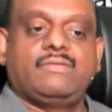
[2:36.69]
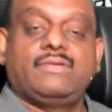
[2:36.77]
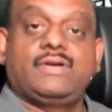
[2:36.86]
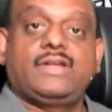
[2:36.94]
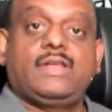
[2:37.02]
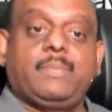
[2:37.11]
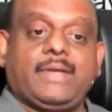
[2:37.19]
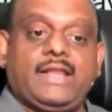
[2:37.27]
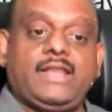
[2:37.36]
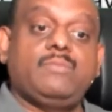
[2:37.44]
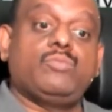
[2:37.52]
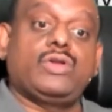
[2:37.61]

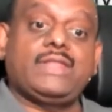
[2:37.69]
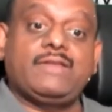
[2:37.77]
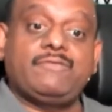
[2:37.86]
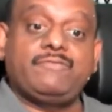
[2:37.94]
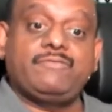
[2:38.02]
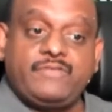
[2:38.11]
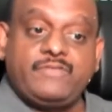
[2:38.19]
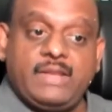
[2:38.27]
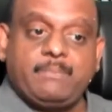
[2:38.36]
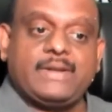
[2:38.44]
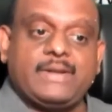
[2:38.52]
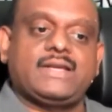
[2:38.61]
typically more than
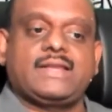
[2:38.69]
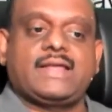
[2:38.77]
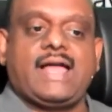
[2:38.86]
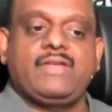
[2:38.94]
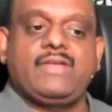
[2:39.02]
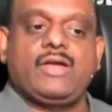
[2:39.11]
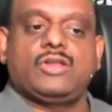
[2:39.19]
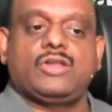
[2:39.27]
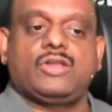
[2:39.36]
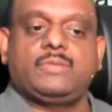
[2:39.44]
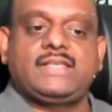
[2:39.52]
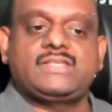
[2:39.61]
50% having
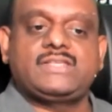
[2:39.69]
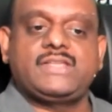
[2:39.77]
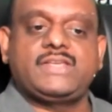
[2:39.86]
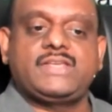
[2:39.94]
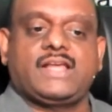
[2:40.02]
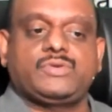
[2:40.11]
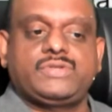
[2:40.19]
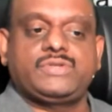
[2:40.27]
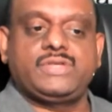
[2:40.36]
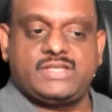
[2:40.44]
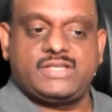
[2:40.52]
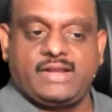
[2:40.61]
orthopedic surgical
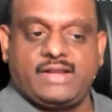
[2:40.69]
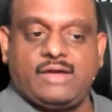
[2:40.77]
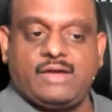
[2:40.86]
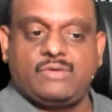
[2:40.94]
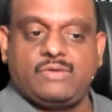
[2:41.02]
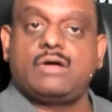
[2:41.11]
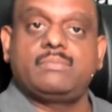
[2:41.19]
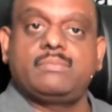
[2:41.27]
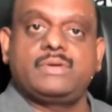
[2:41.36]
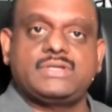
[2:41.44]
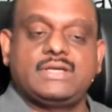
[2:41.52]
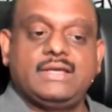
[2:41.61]
procedures will have
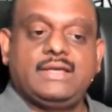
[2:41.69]
thrombus,